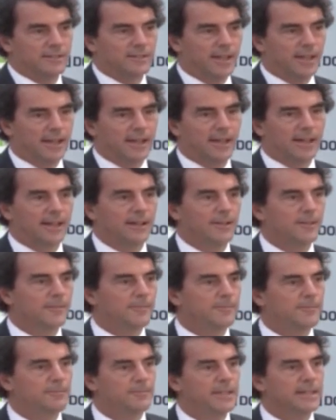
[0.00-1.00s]

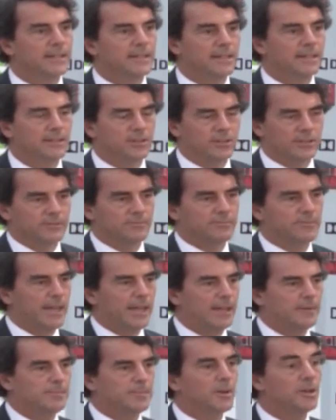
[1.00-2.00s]
or
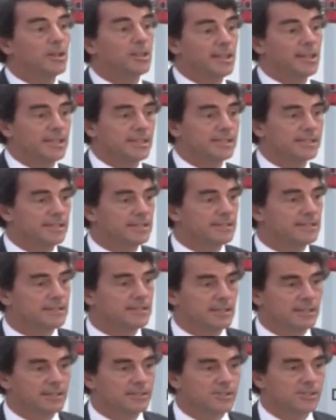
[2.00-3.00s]
pay per listen
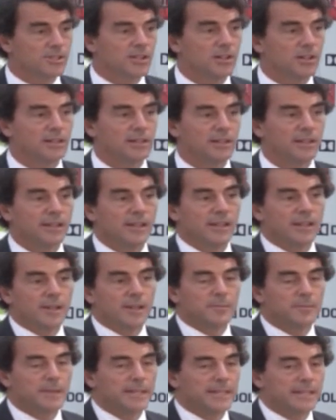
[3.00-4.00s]
to the song,
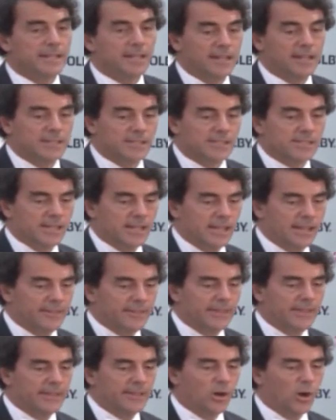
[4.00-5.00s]
because
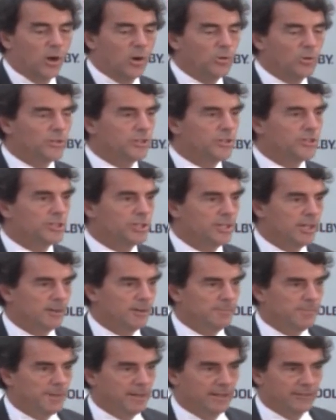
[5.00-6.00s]
the
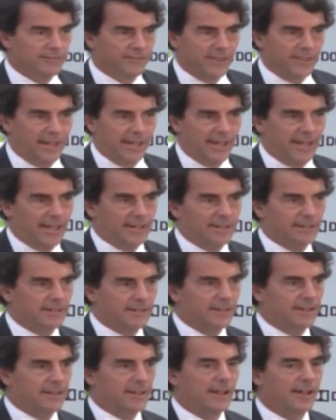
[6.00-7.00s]
ownership of
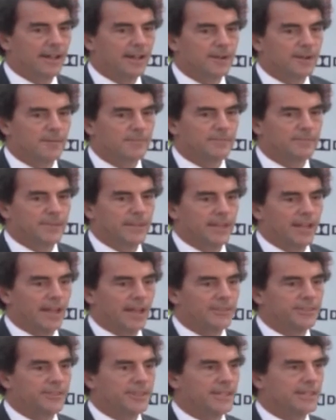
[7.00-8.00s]
that
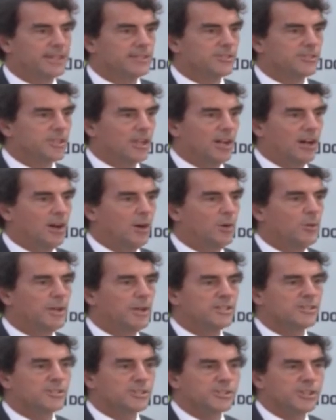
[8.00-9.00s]
I think is
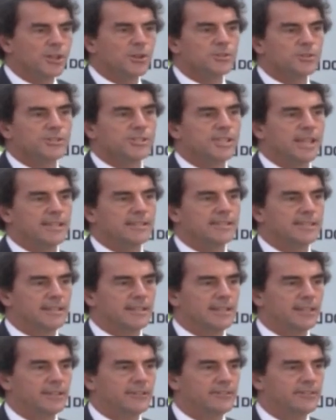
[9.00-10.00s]
always so
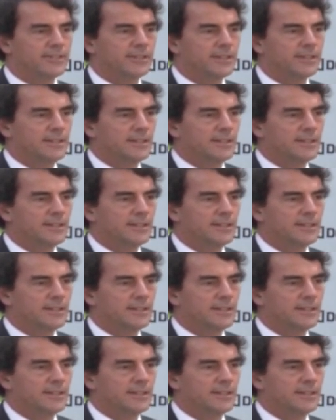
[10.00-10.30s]
sensitive